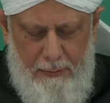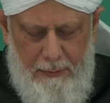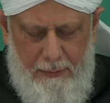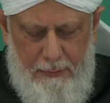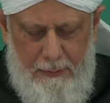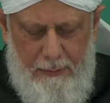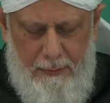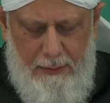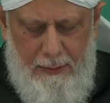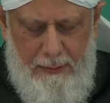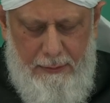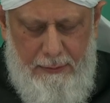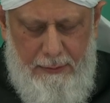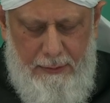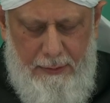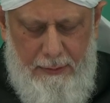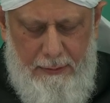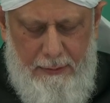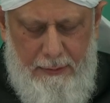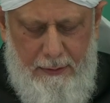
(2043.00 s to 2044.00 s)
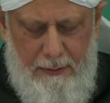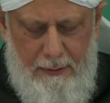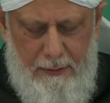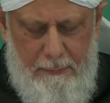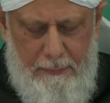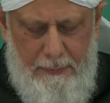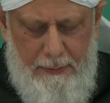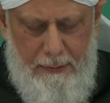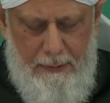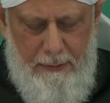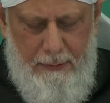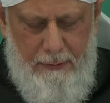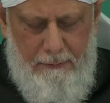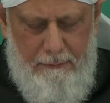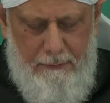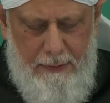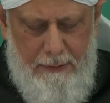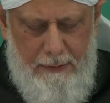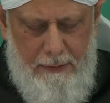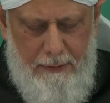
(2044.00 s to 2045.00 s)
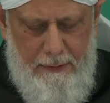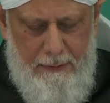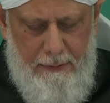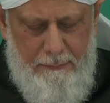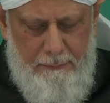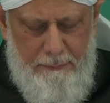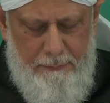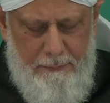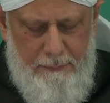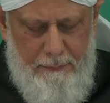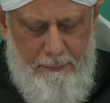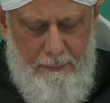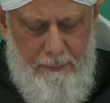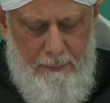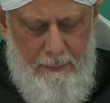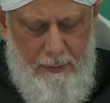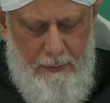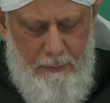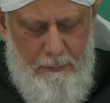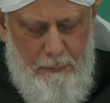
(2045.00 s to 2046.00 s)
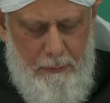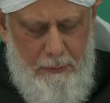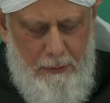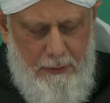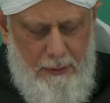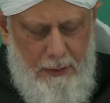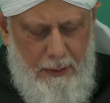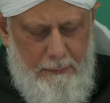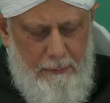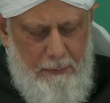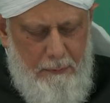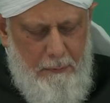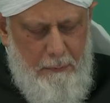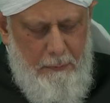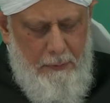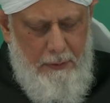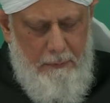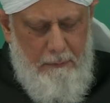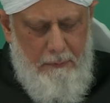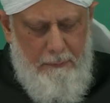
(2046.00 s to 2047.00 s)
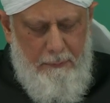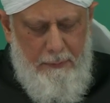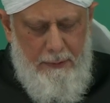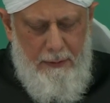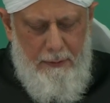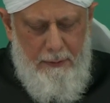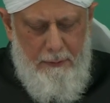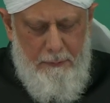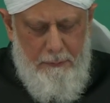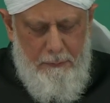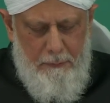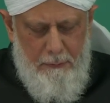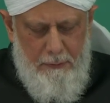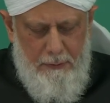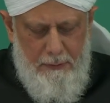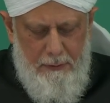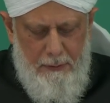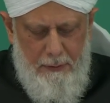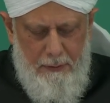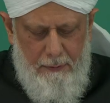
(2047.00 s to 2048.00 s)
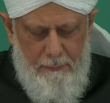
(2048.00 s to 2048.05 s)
in the Holy Quran already, may be fulfilled. In other words, the following words of God